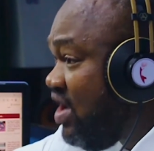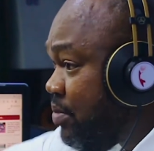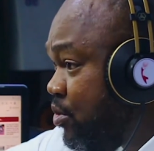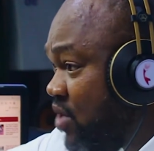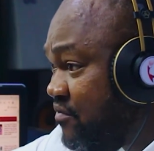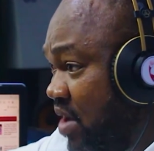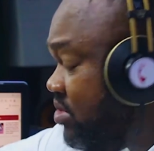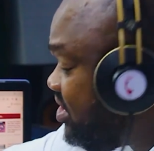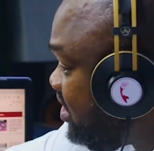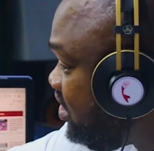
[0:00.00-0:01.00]
people have
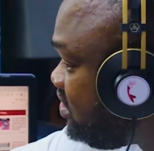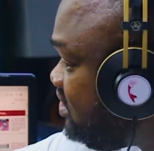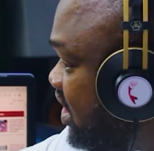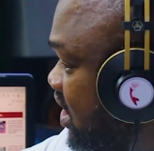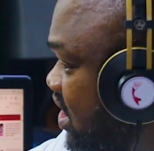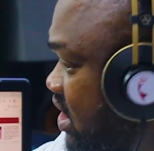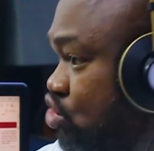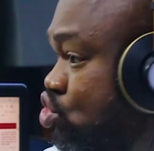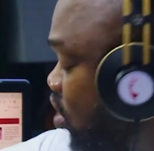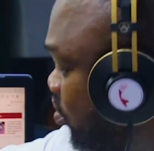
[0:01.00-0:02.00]
been killed in
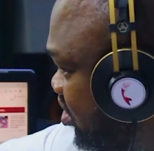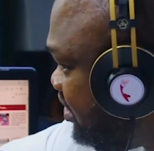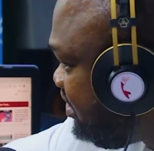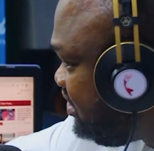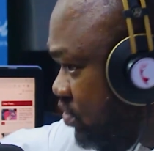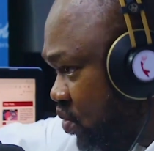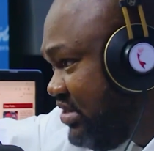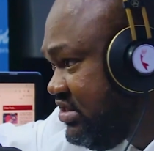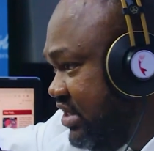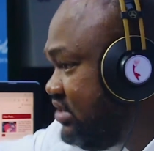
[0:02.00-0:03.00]
2 communities in one
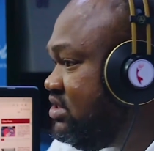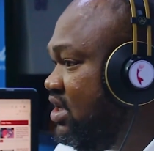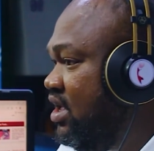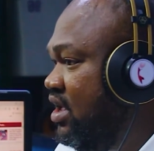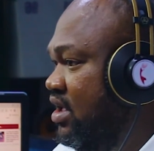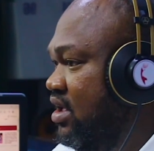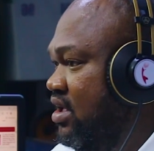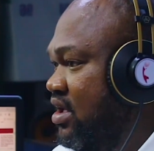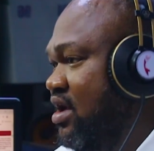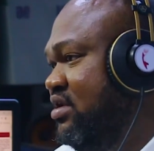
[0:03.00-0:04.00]
state.
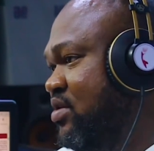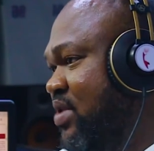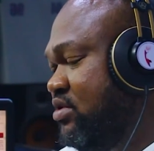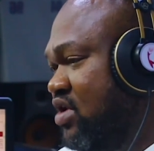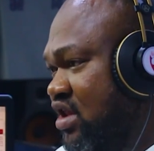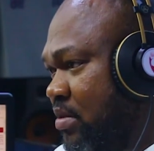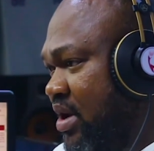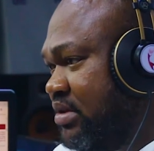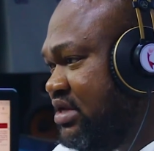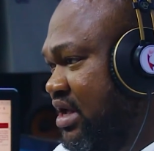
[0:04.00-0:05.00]
And then we're talking
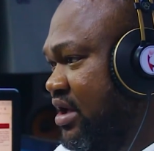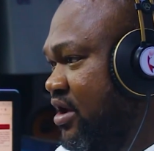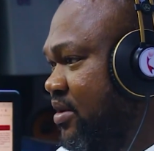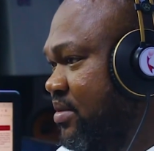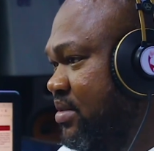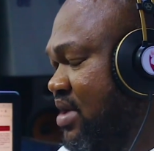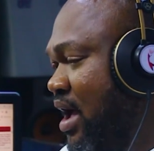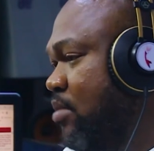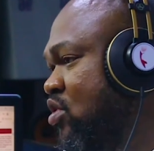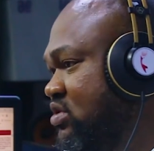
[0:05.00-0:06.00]
about
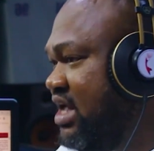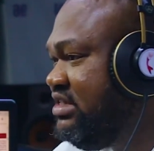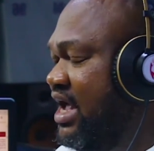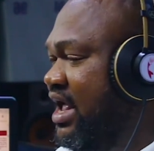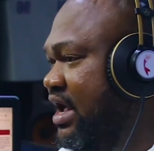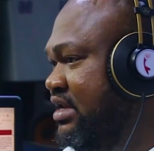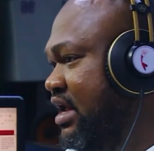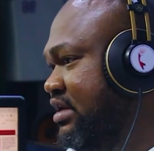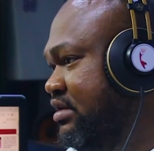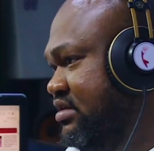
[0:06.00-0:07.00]
I'm old and tired,
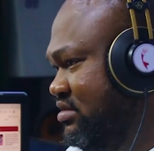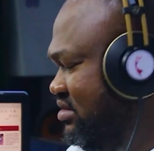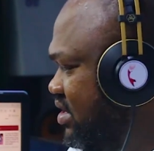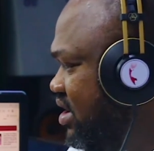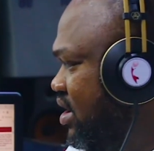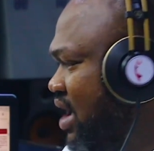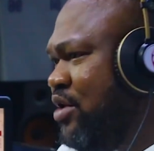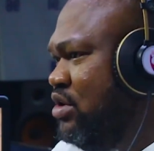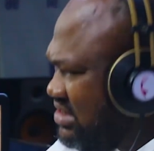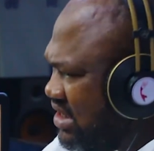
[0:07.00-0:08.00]
and I
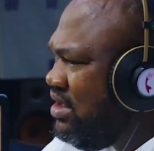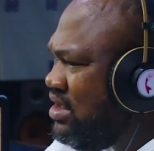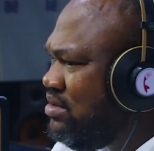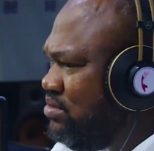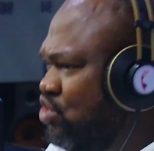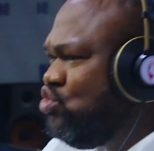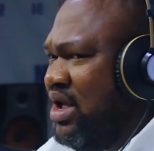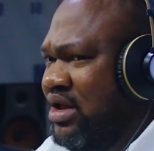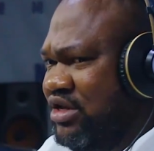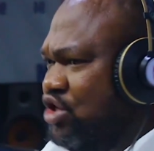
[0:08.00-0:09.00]
don't think those
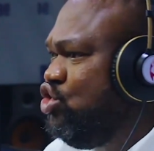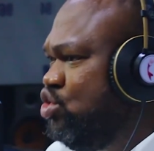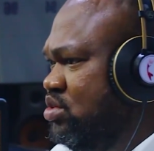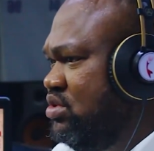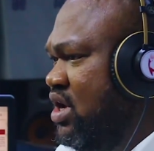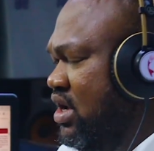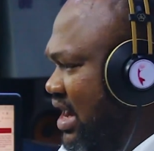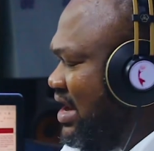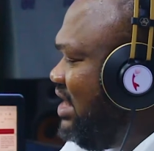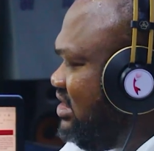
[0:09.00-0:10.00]
were the issues
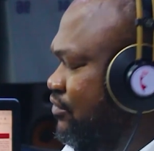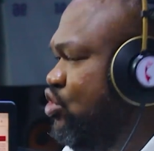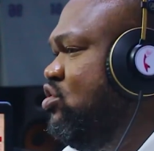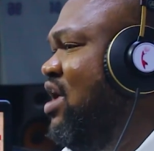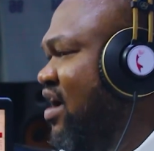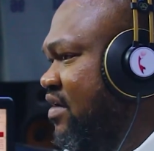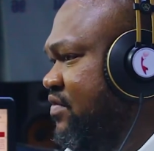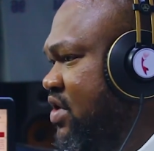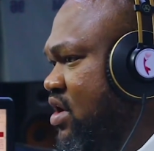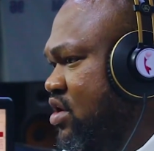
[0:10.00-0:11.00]
that interview should have,
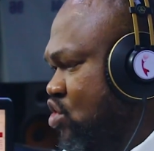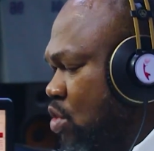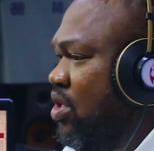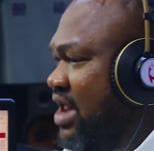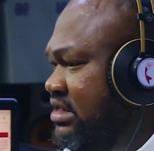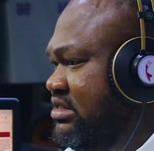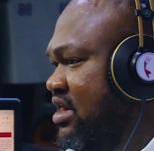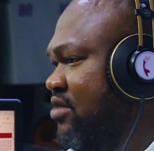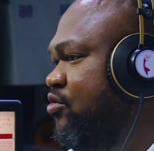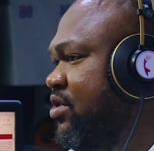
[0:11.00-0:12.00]
bothered
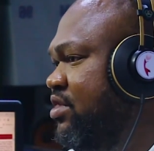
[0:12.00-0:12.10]
itself with.